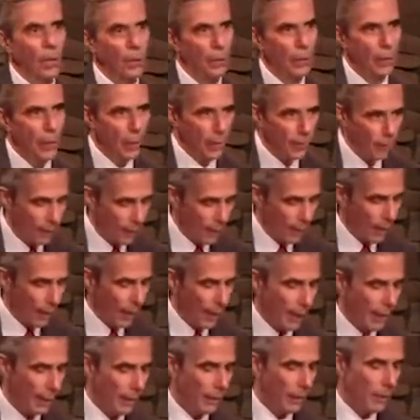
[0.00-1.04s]
enough
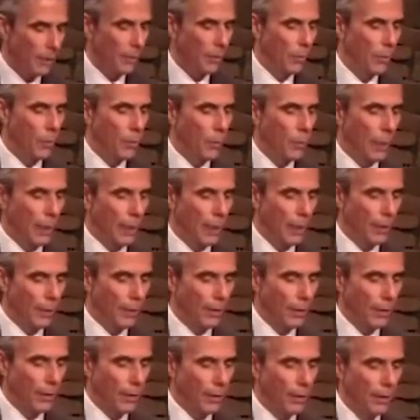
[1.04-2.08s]
that,
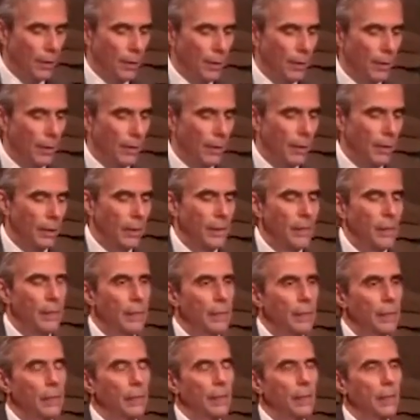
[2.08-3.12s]
whatever.
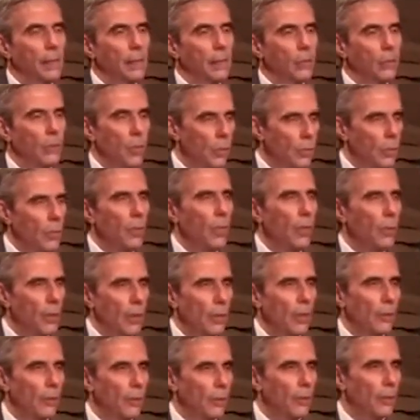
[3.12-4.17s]
Just
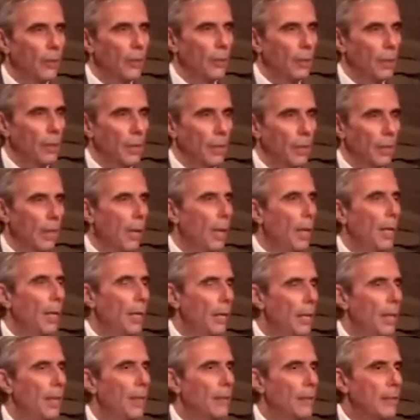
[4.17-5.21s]
notice
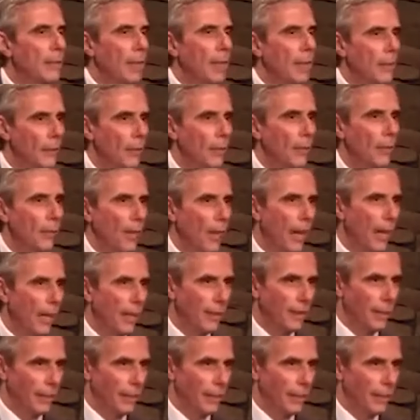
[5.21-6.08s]
any sense of that.